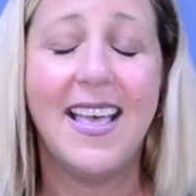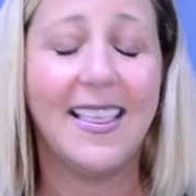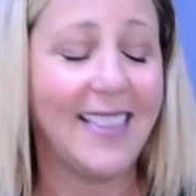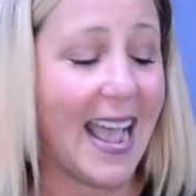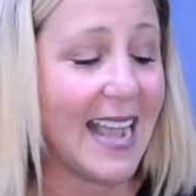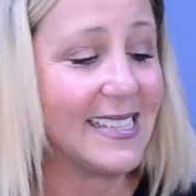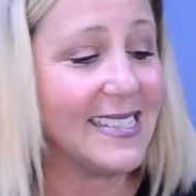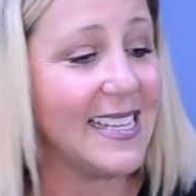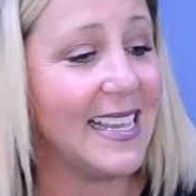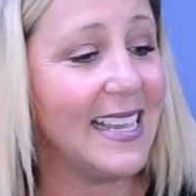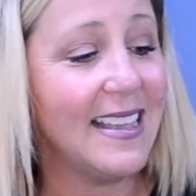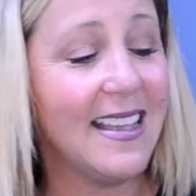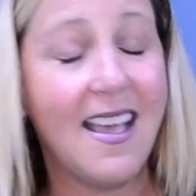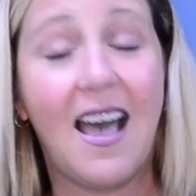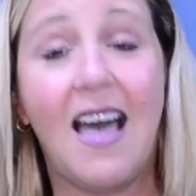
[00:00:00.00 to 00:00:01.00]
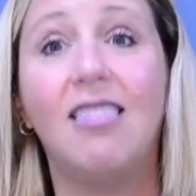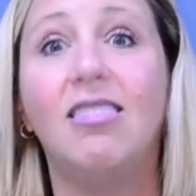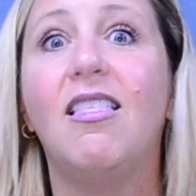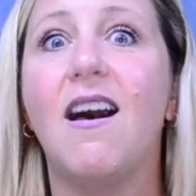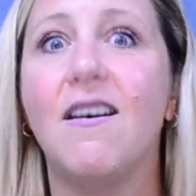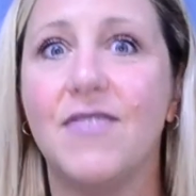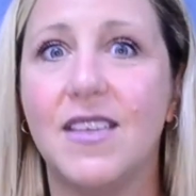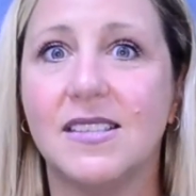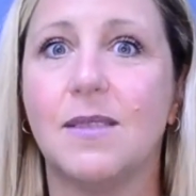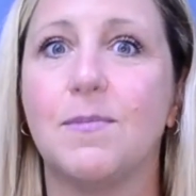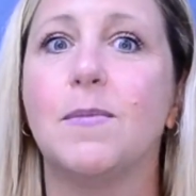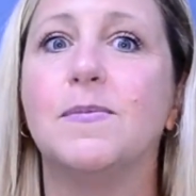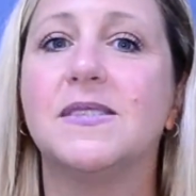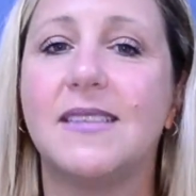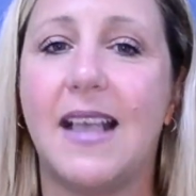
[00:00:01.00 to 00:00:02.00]
Last lastly, I love this. I'm
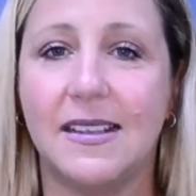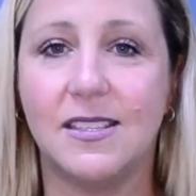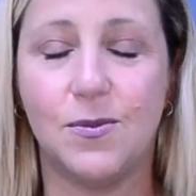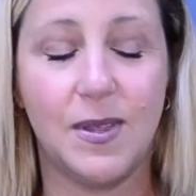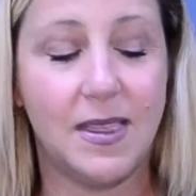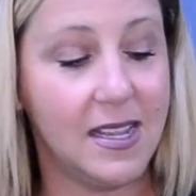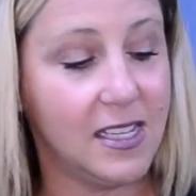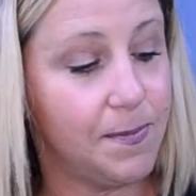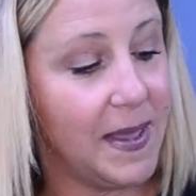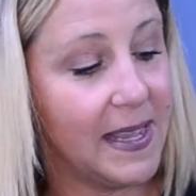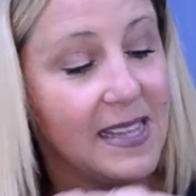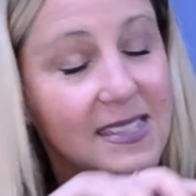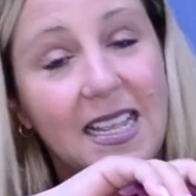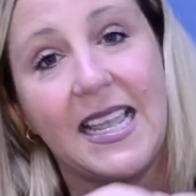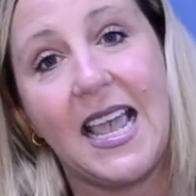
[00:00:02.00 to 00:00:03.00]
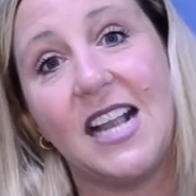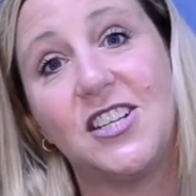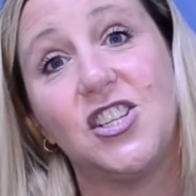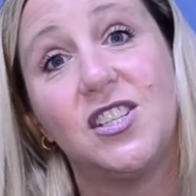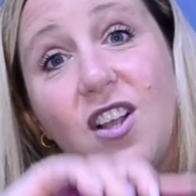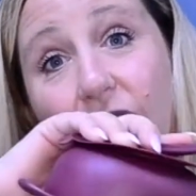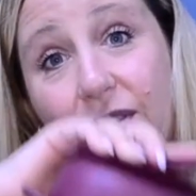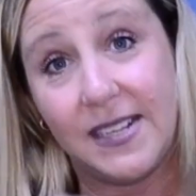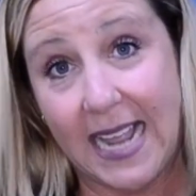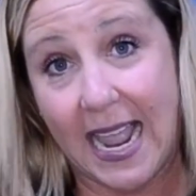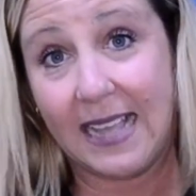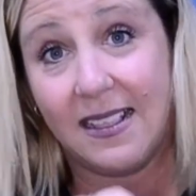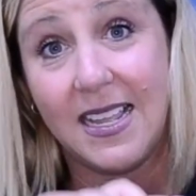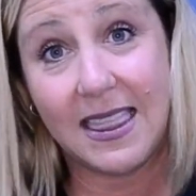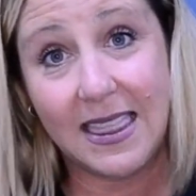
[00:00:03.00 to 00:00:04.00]
obsessed with this because it catches all the
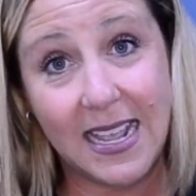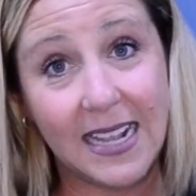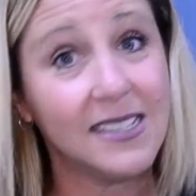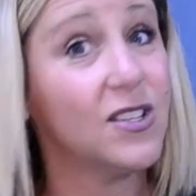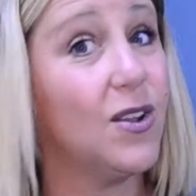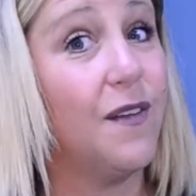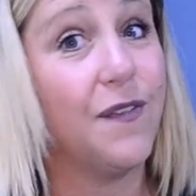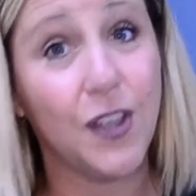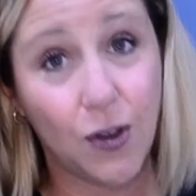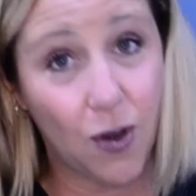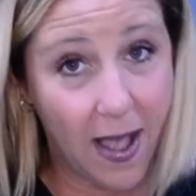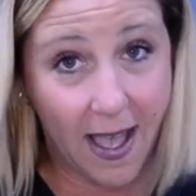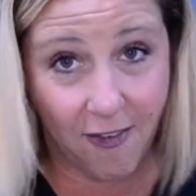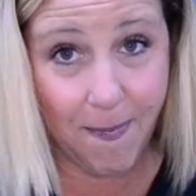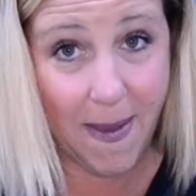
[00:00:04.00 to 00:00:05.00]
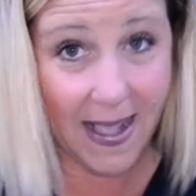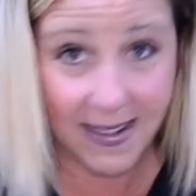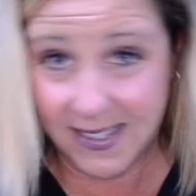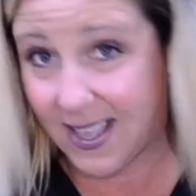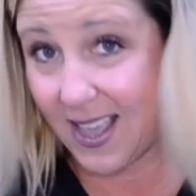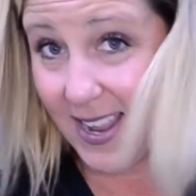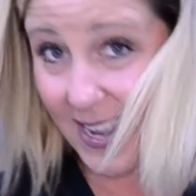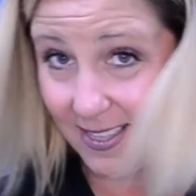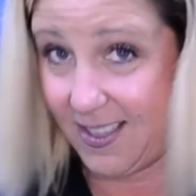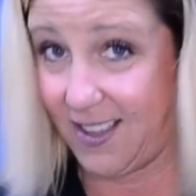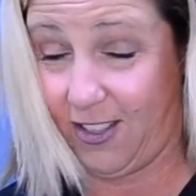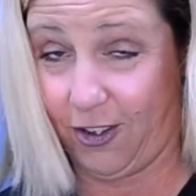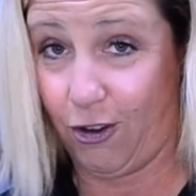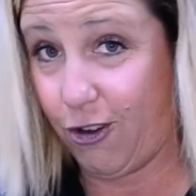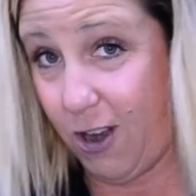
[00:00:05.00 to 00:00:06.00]
dangly things. So if you don't have pets that eat the
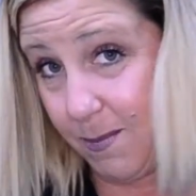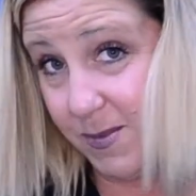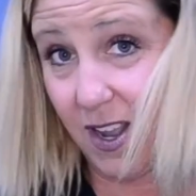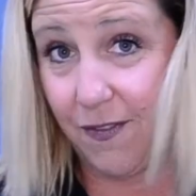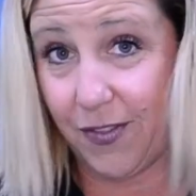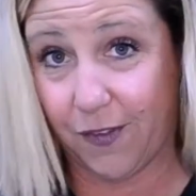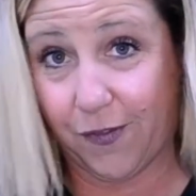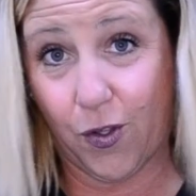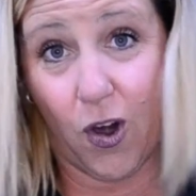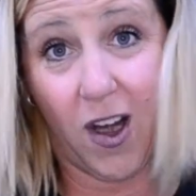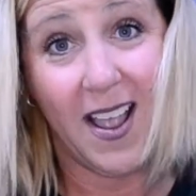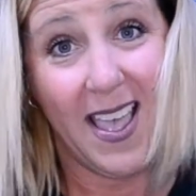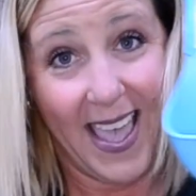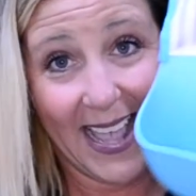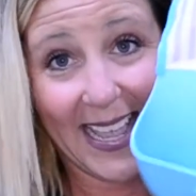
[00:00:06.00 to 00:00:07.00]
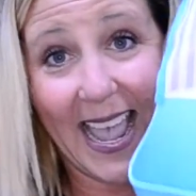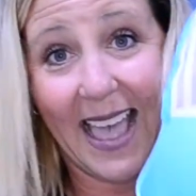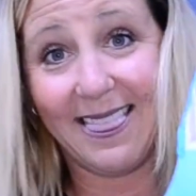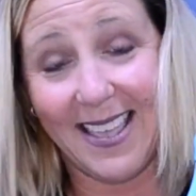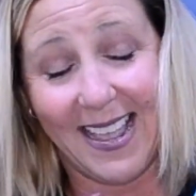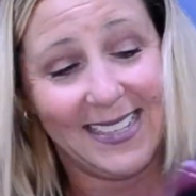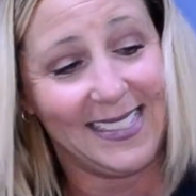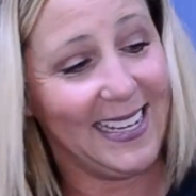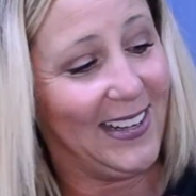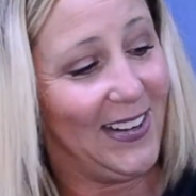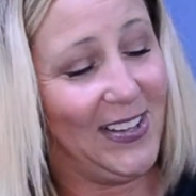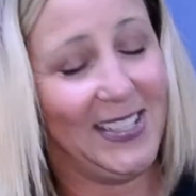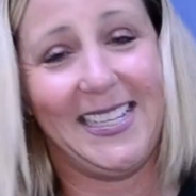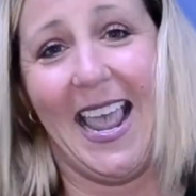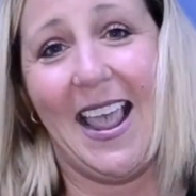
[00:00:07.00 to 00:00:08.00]
little crumbs off the floor, get this and
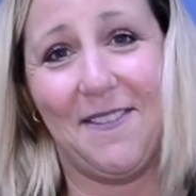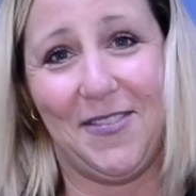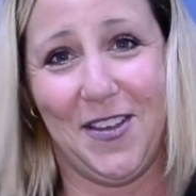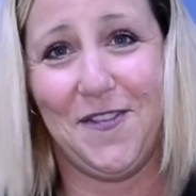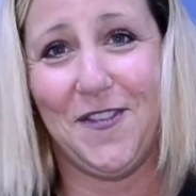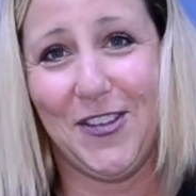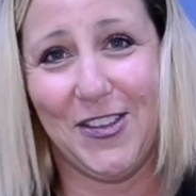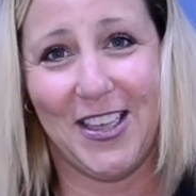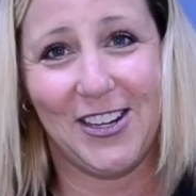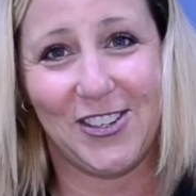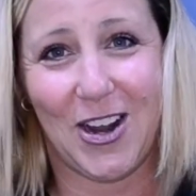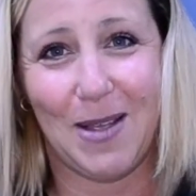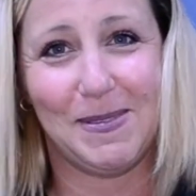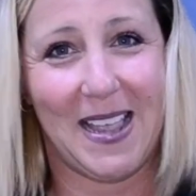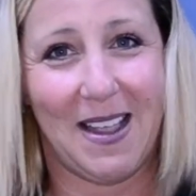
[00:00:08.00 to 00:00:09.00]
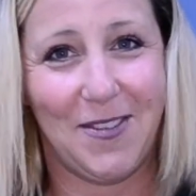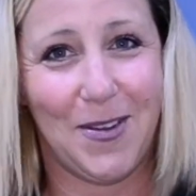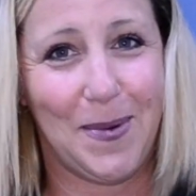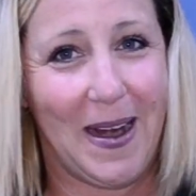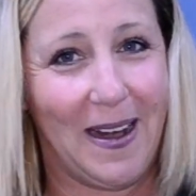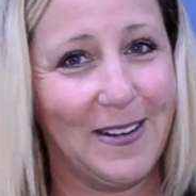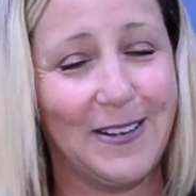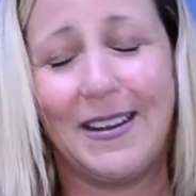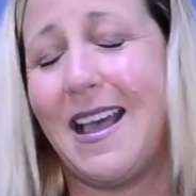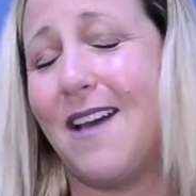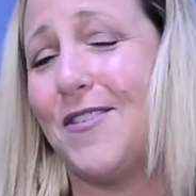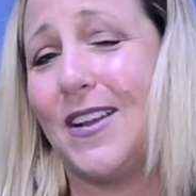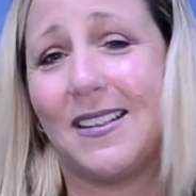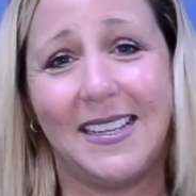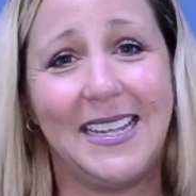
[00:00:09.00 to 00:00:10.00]
it'll save the food that drops everywhere. You're going to
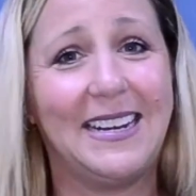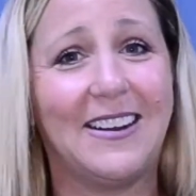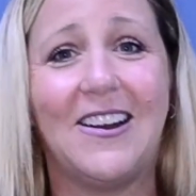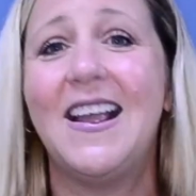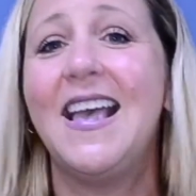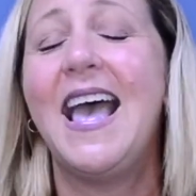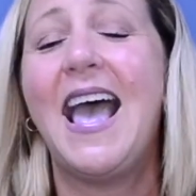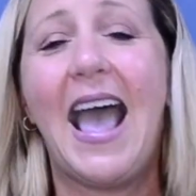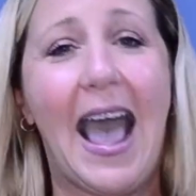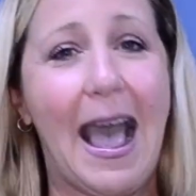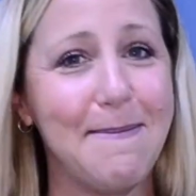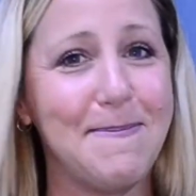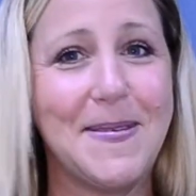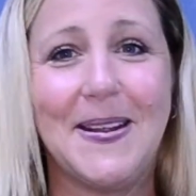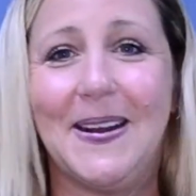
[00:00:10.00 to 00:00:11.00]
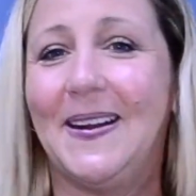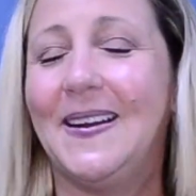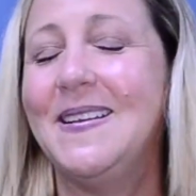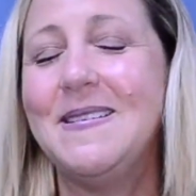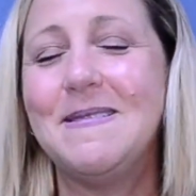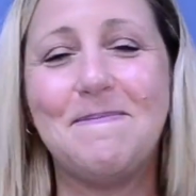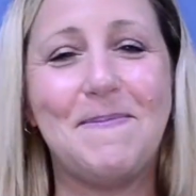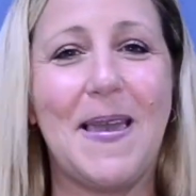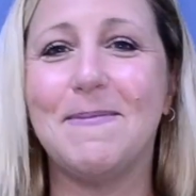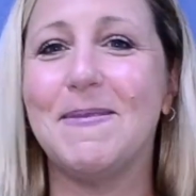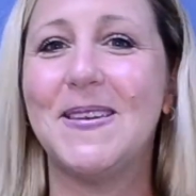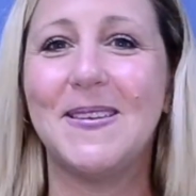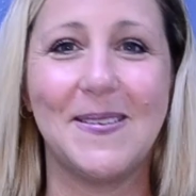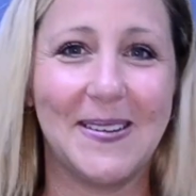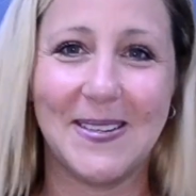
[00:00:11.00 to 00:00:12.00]
have a cleaner, happier
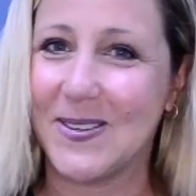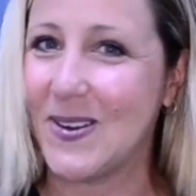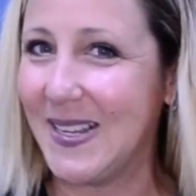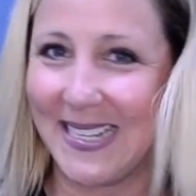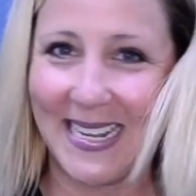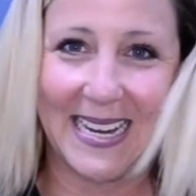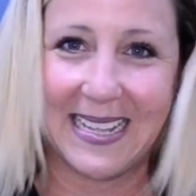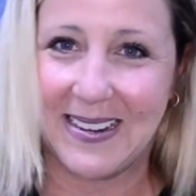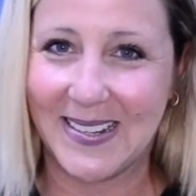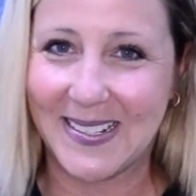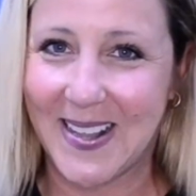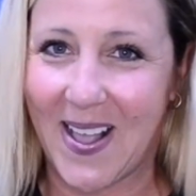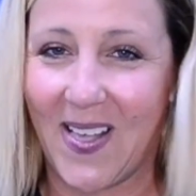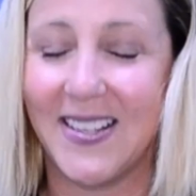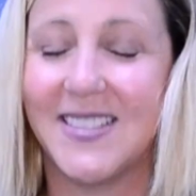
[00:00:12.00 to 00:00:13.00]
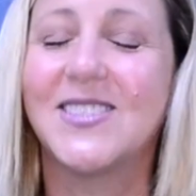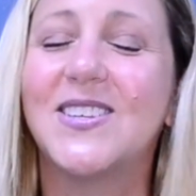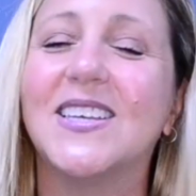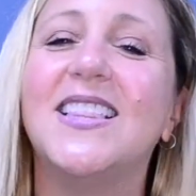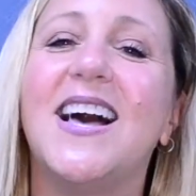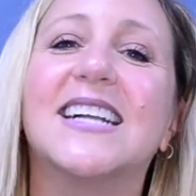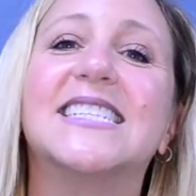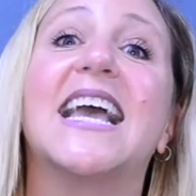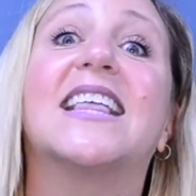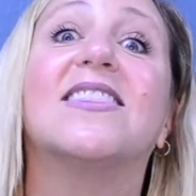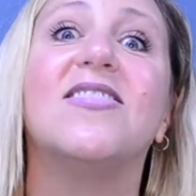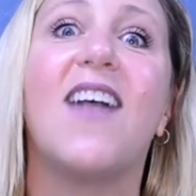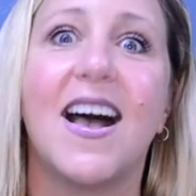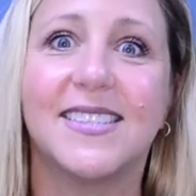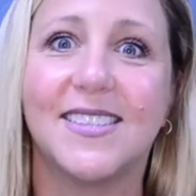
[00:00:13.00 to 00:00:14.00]
baby who enjoys eating their solids. Good luck. Take
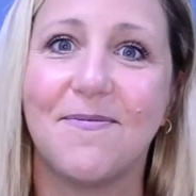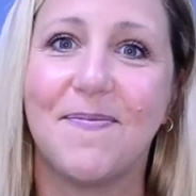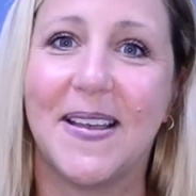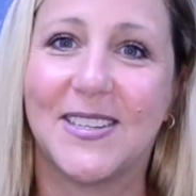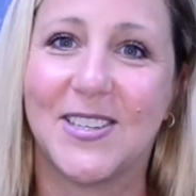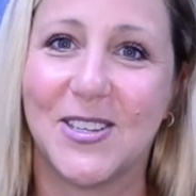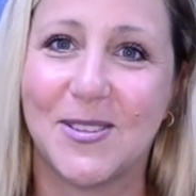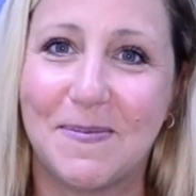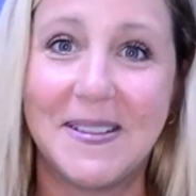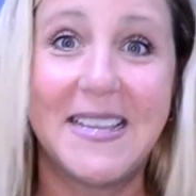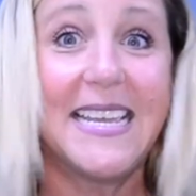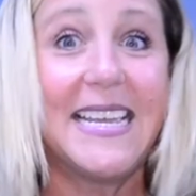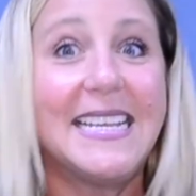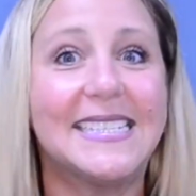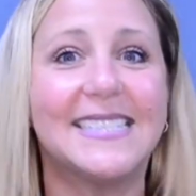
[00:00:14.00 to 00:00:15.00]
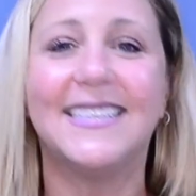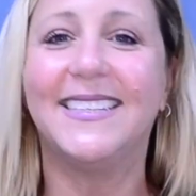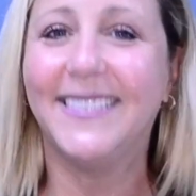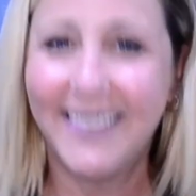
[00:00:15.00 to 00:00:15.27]
lots of pictures, please.